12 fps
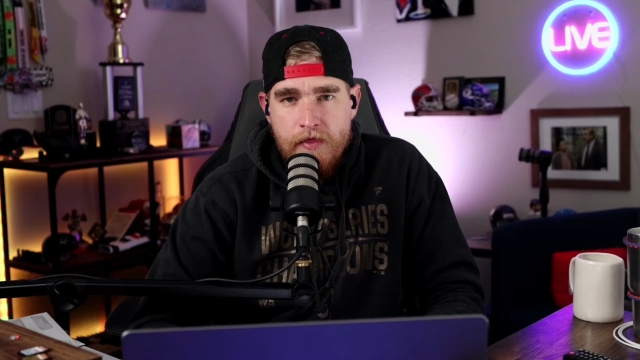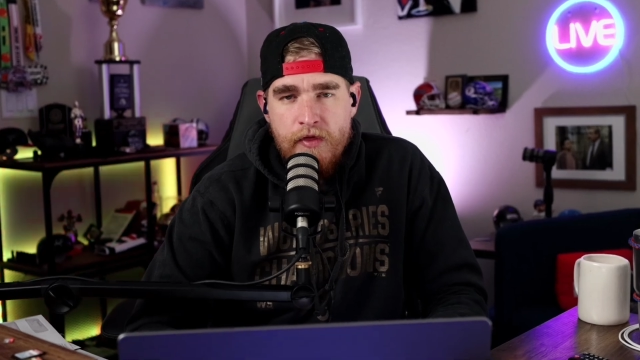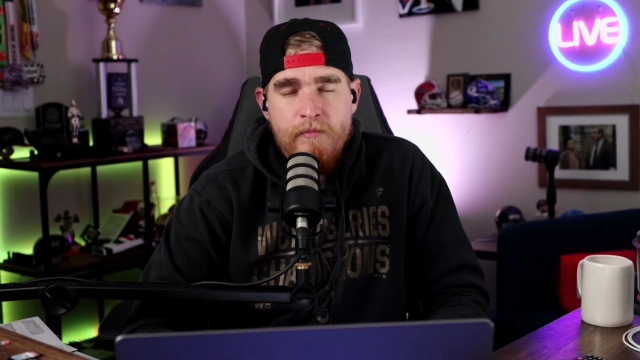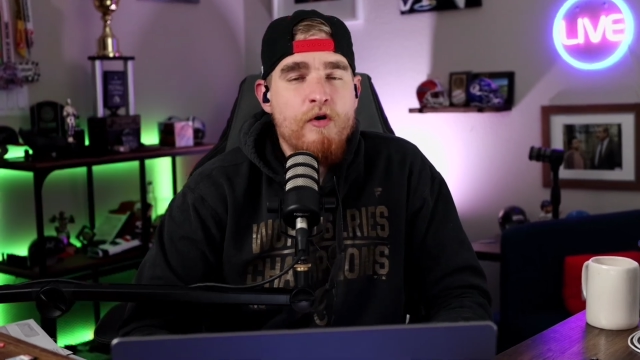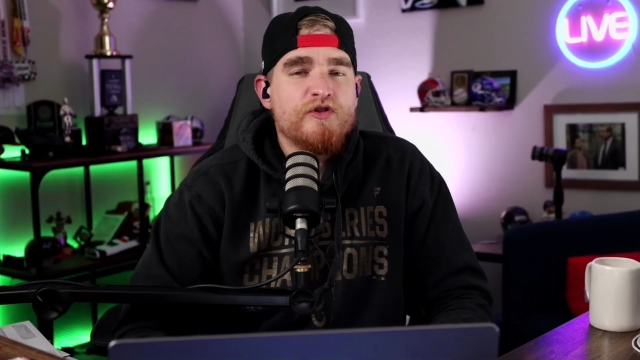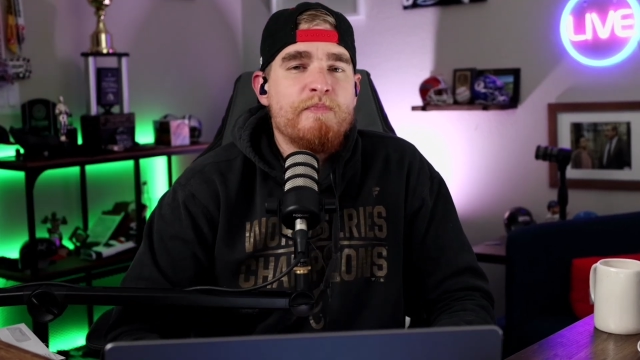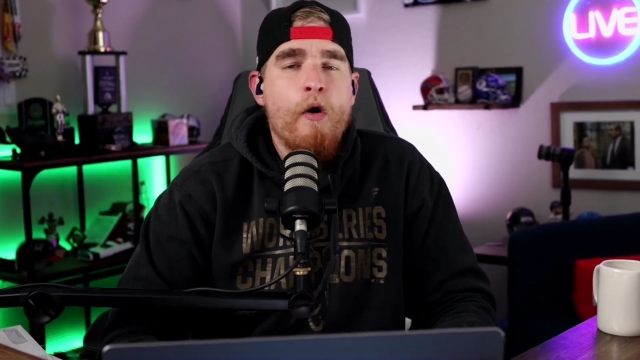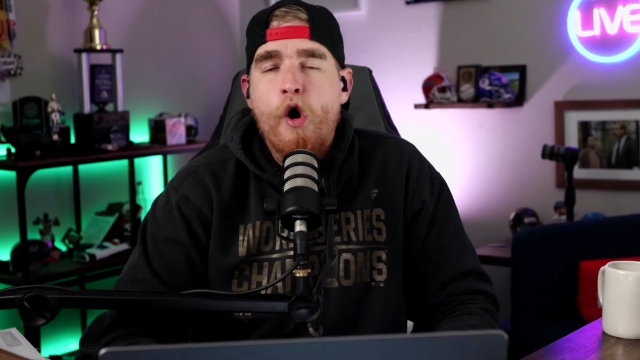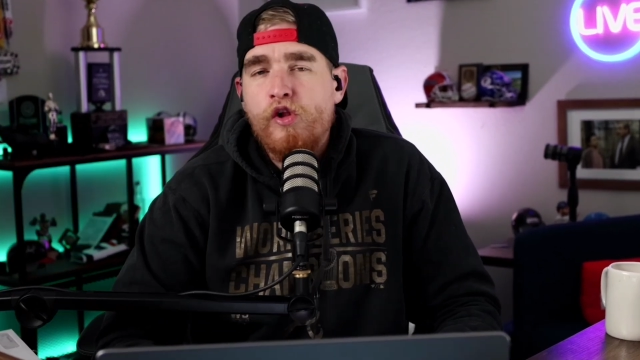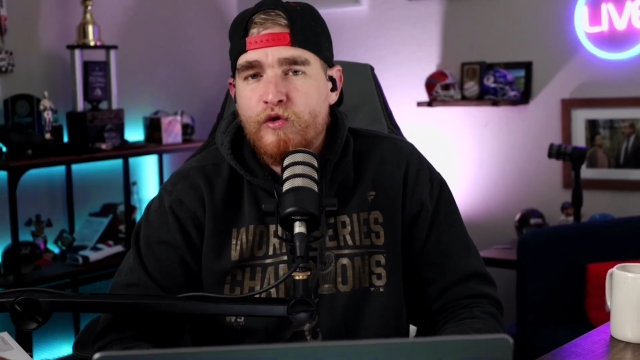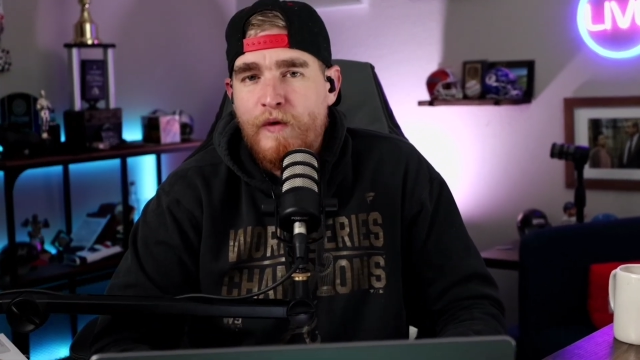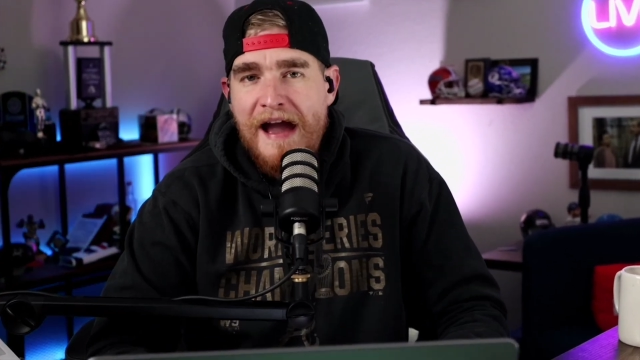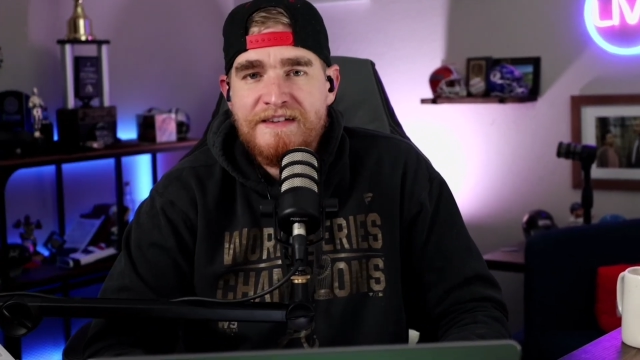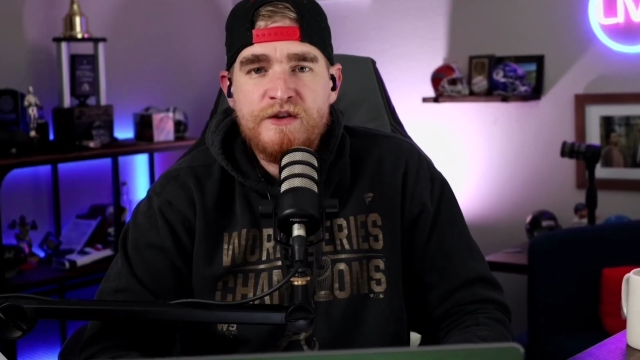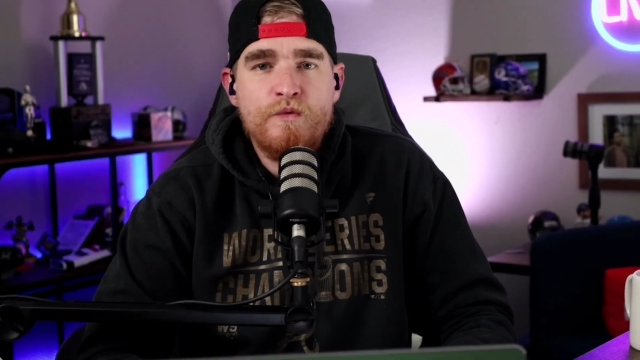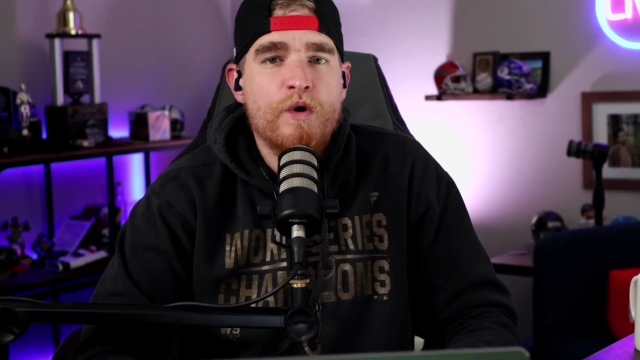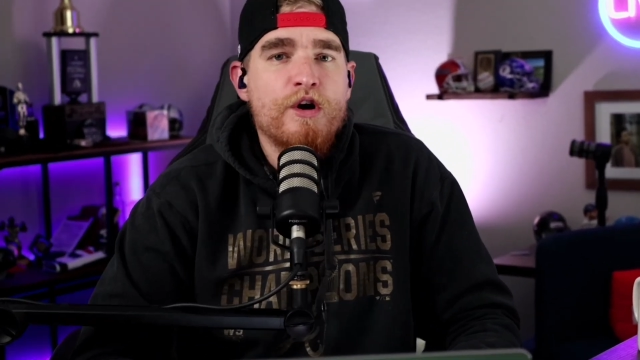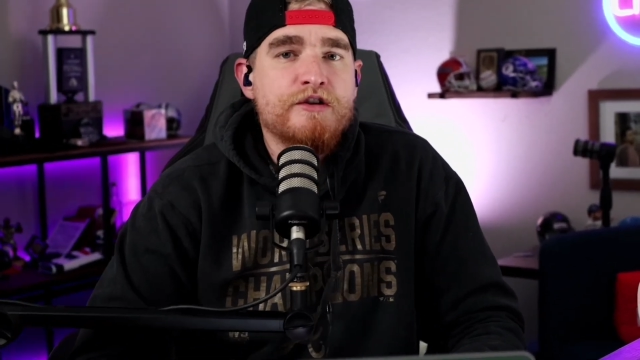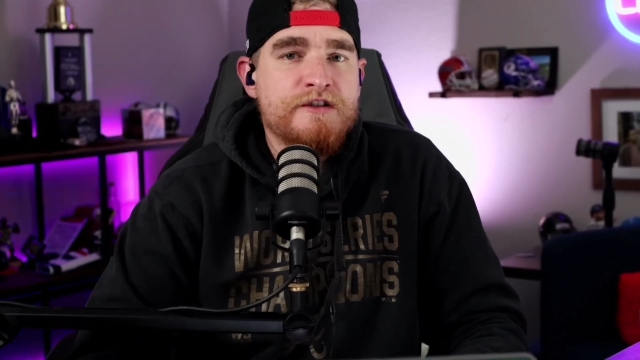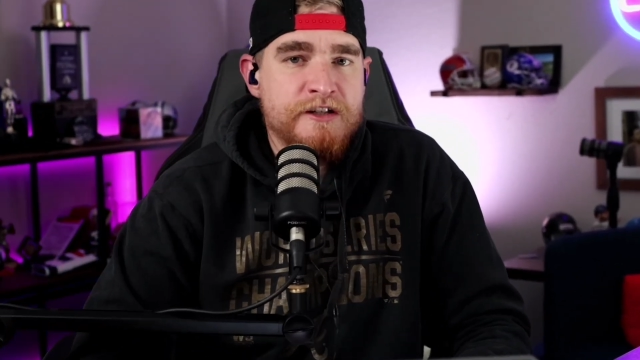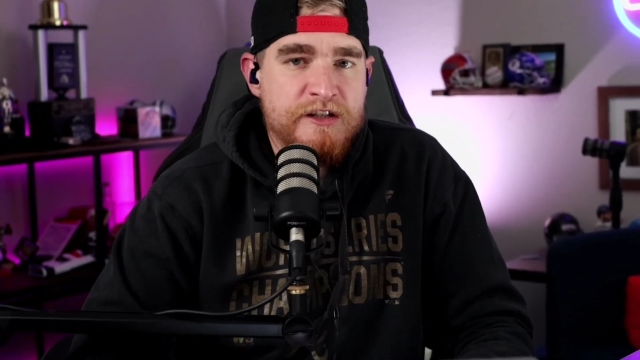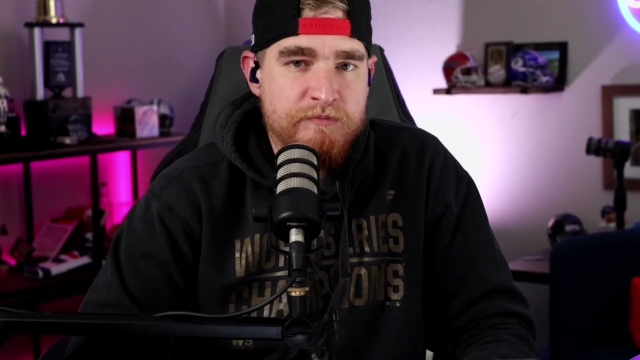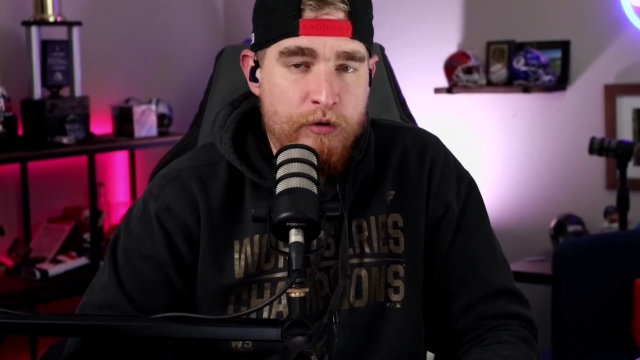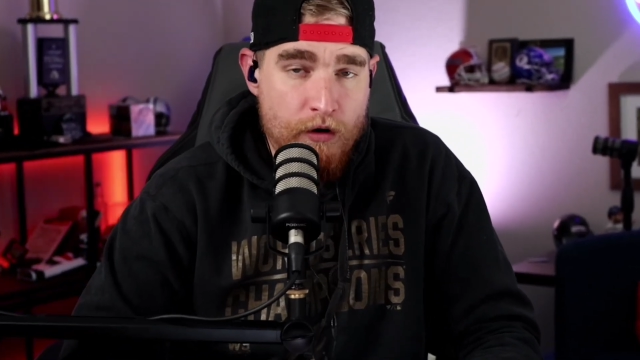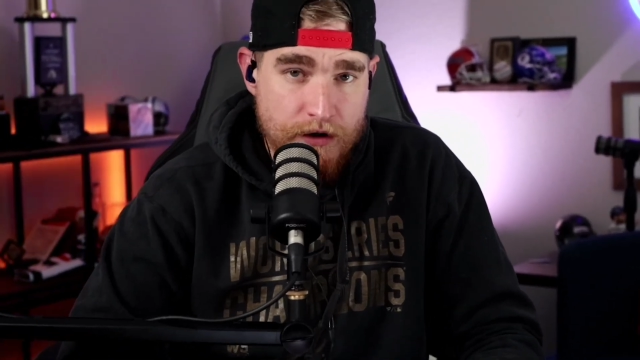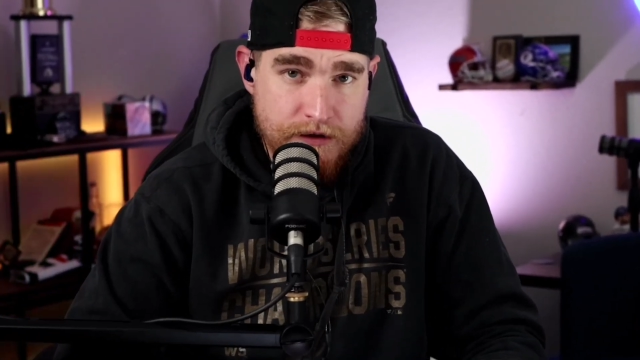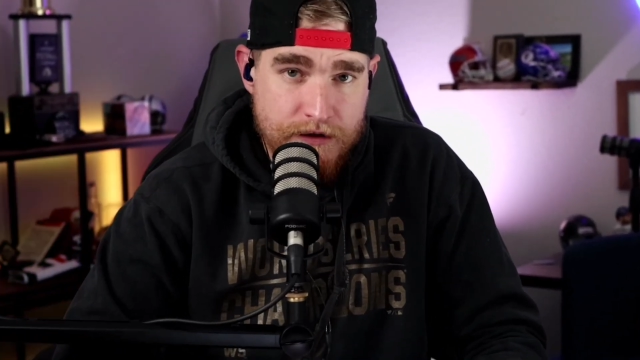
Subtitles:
The most polarizing words in sports.